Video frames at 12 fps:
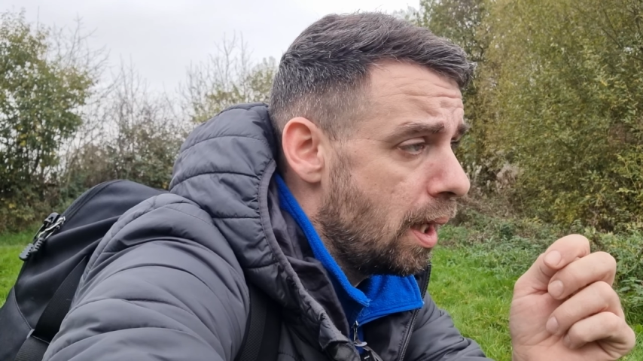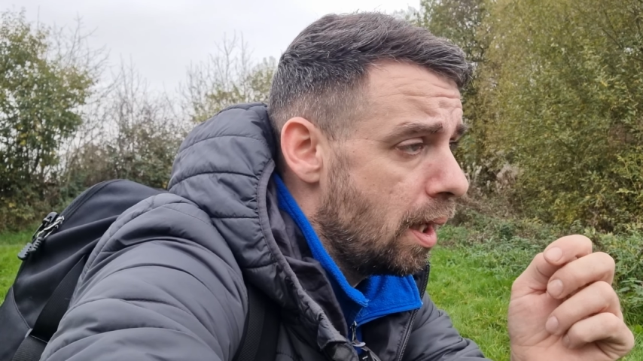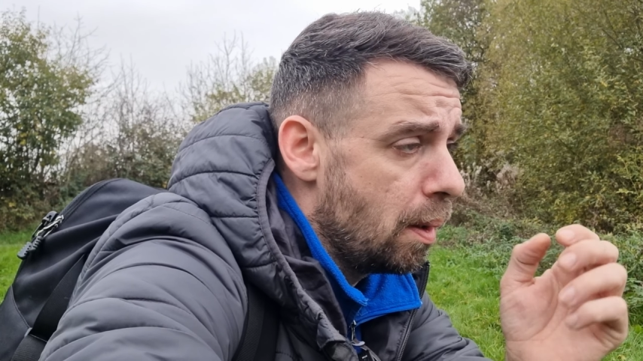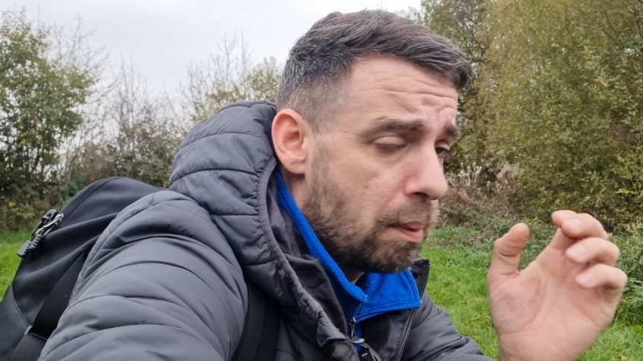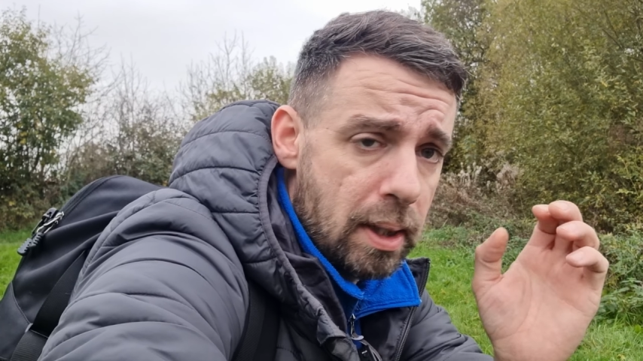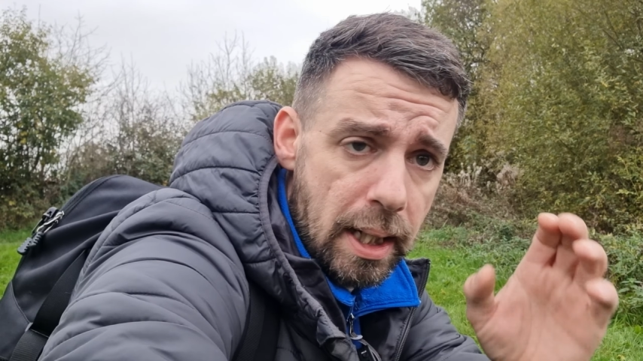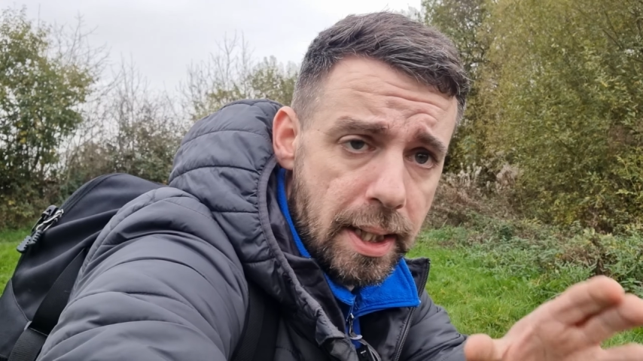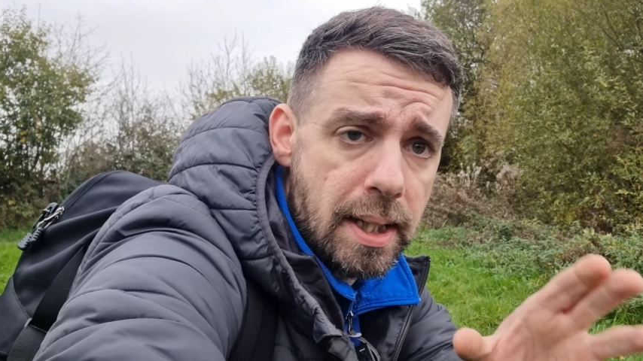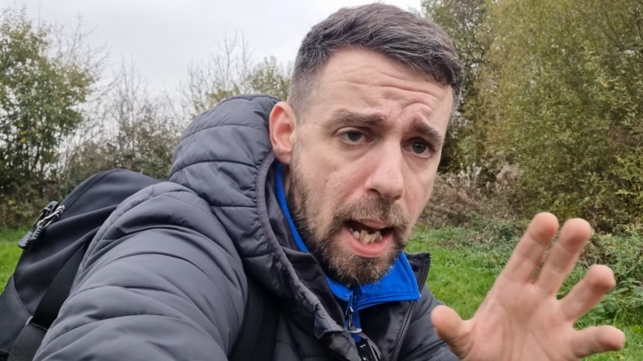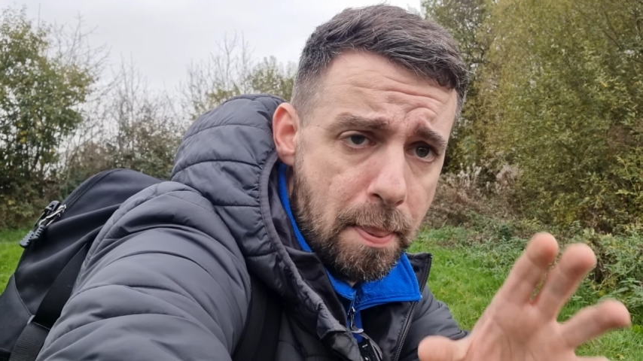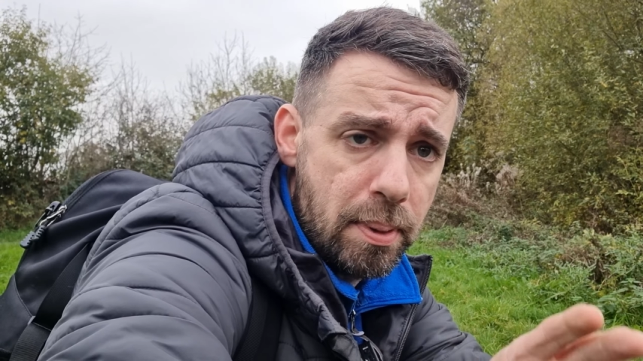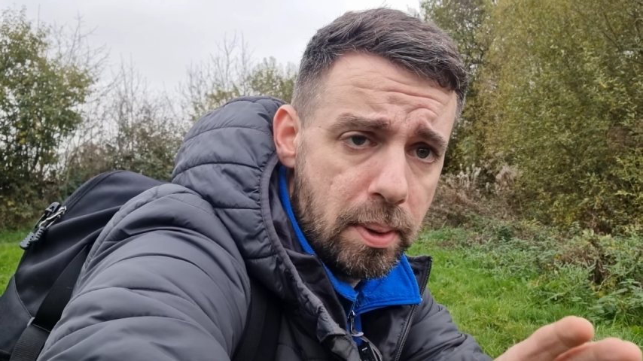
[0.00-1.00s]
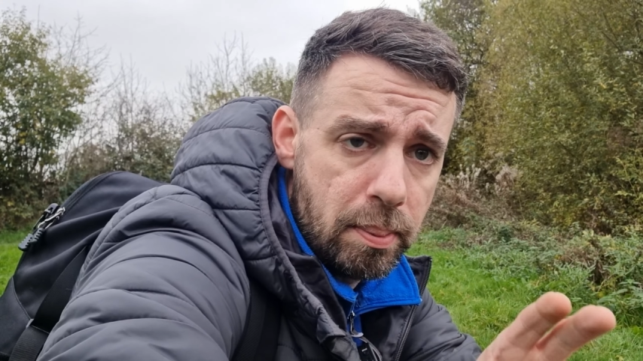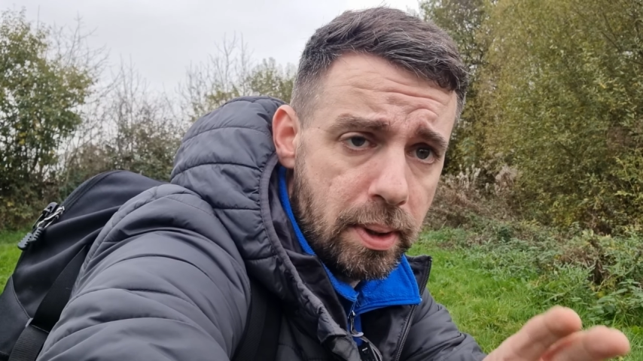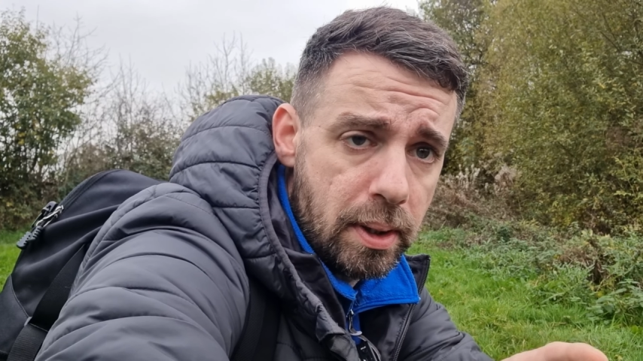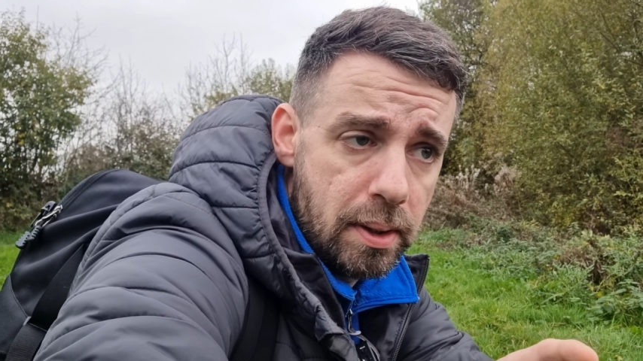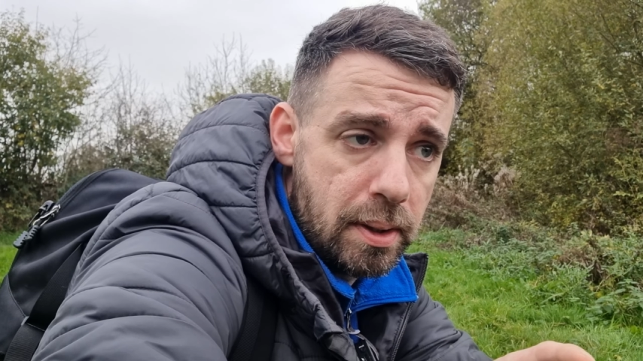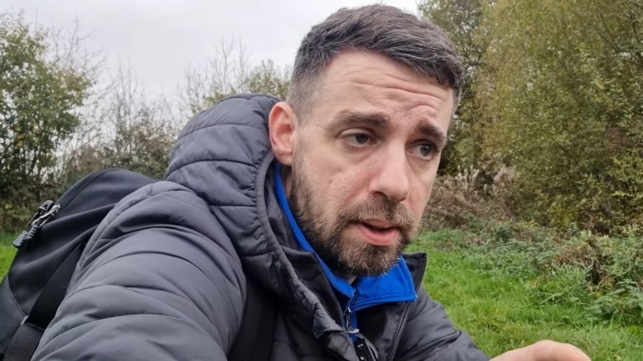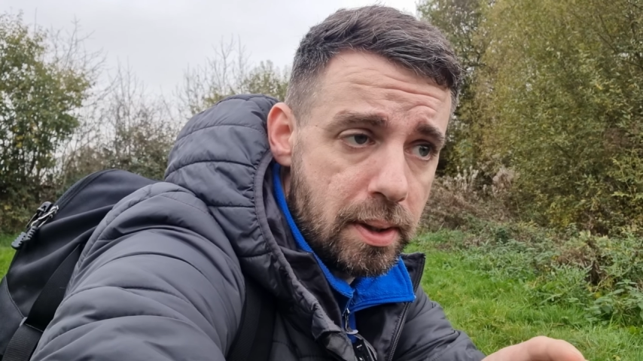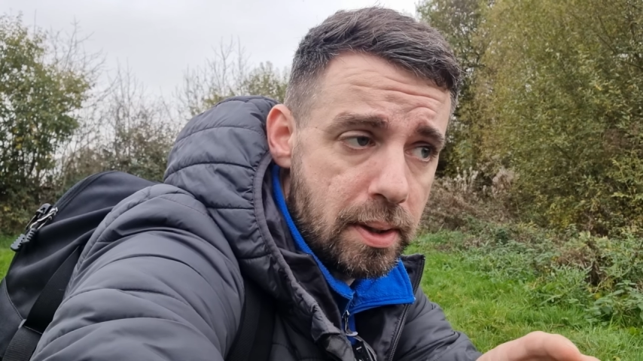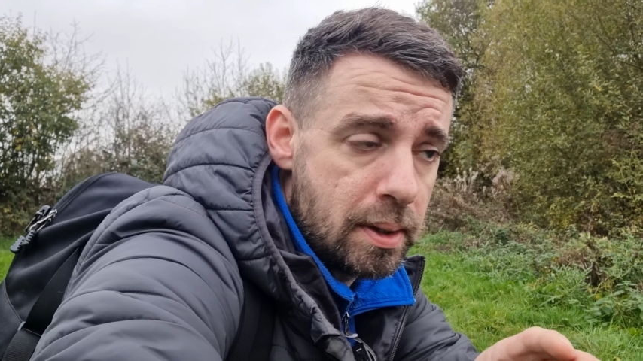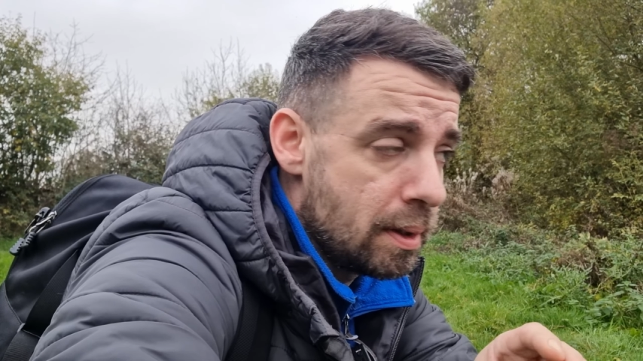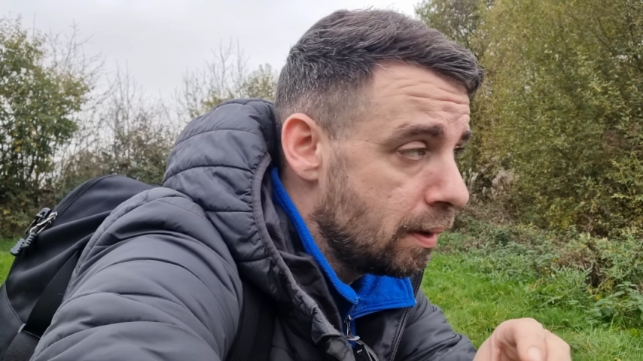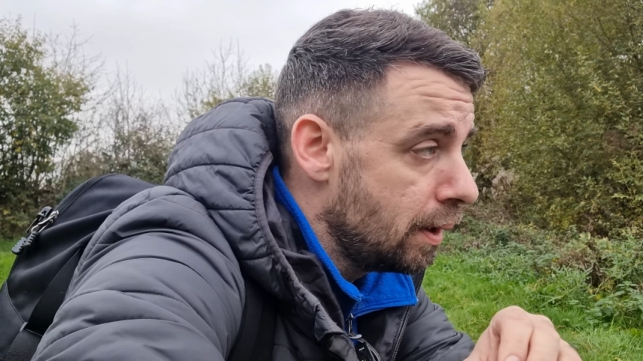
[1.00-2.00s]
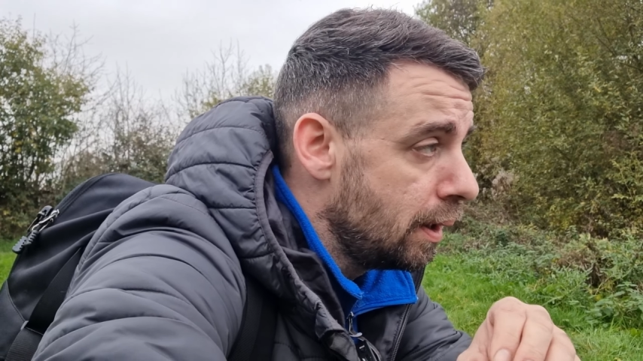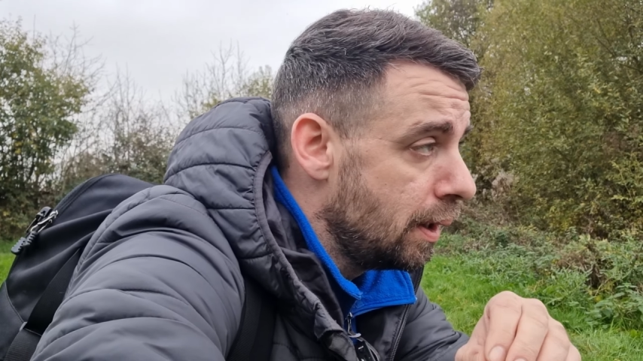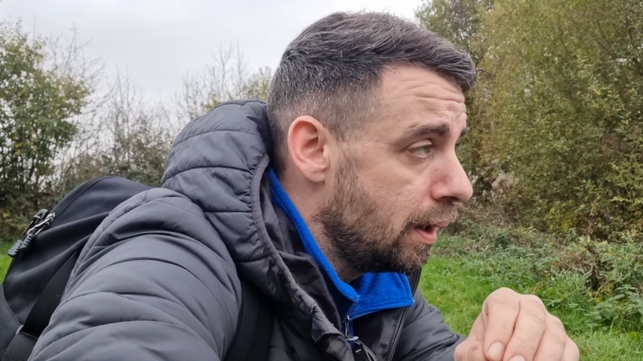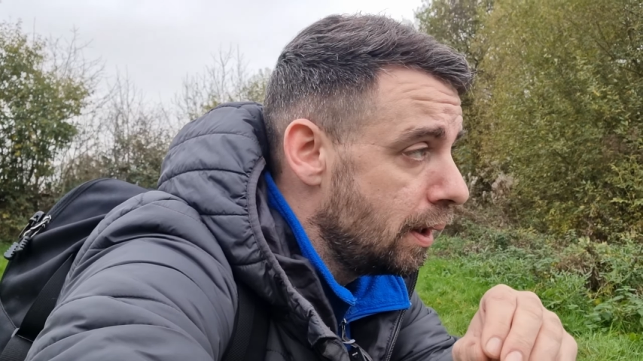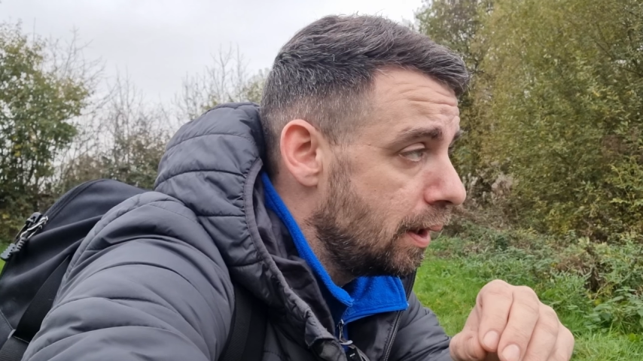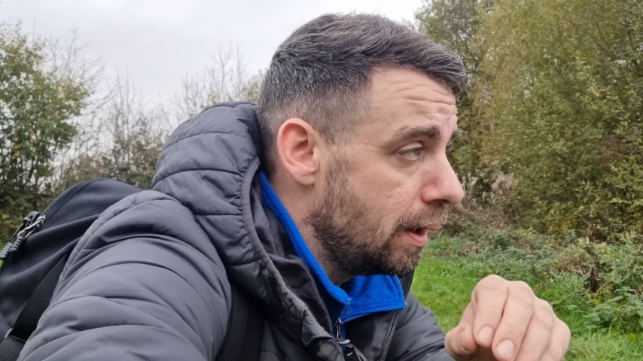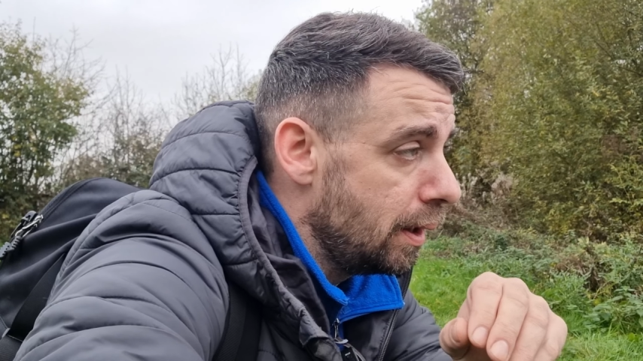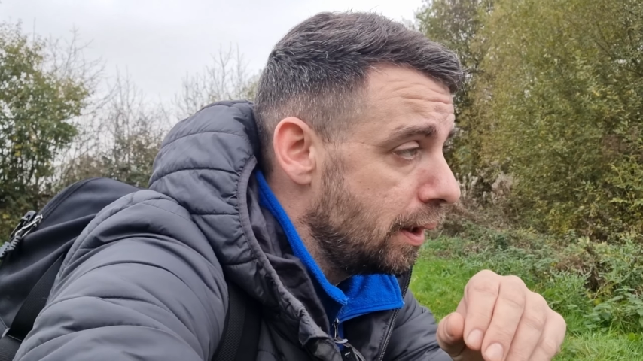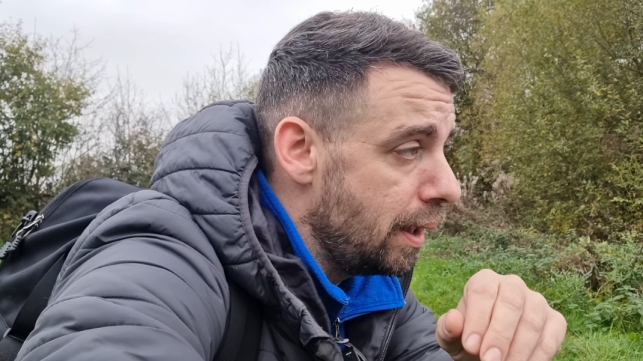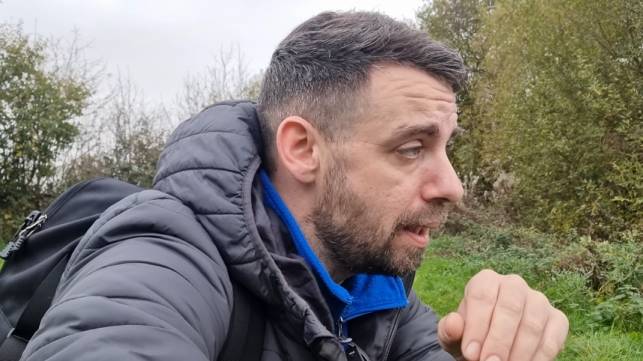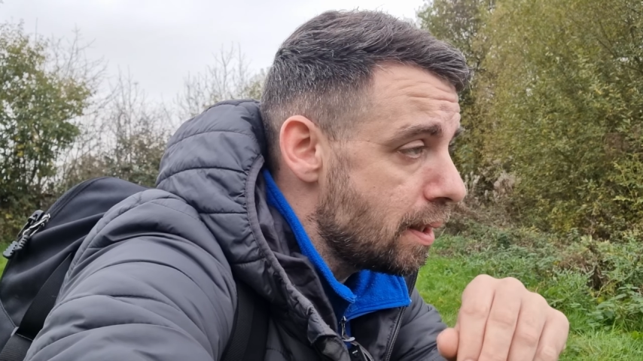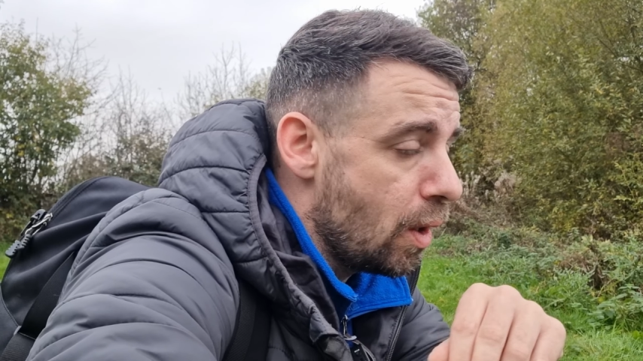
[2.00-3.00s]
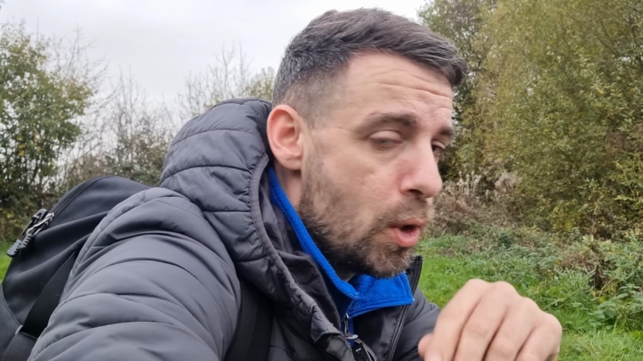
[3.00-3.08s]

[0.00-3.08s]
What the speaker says: I'm glad it's happened, because it's